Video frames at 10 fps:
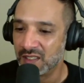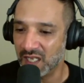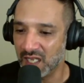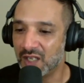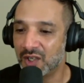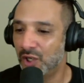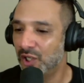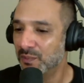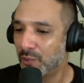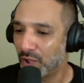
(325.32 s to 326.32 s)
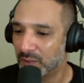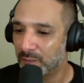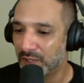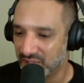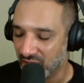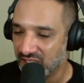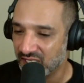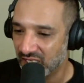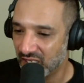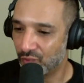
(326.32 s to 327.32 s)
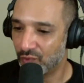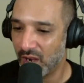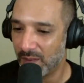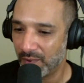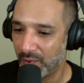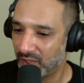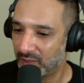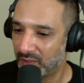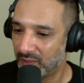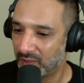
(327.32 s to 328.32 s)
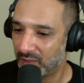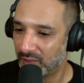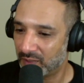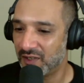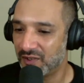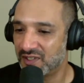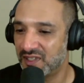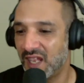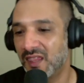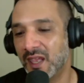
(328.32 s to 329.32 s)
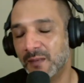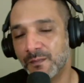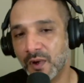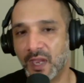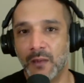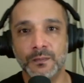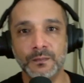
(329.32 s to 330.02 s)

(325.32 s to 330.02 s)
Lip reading: to eat cooked pork, but dogs can eat raw pork. Please help me understand that. Okay.